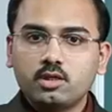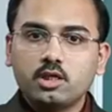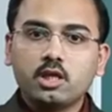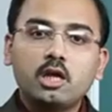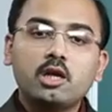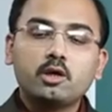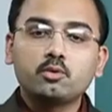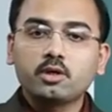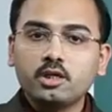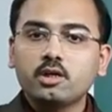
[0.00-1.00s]
here I would like to
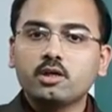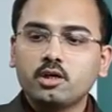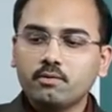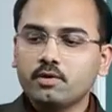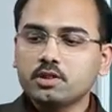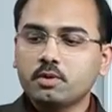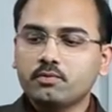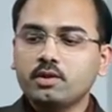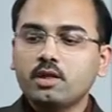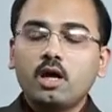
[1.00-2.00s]
clear a difference
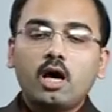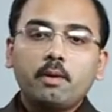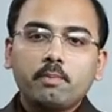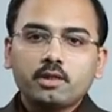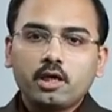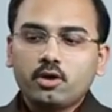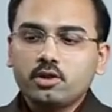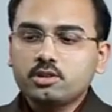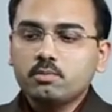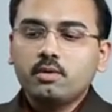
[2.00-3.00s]
between
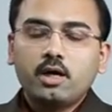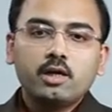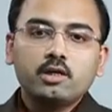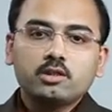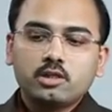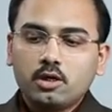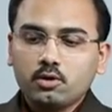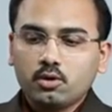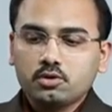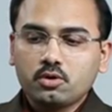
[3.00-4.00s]
hyperthyroidism and
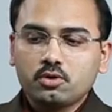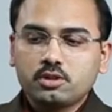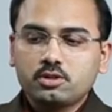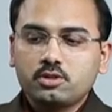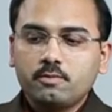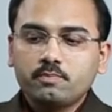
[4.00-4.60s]
thyrotoxicosis.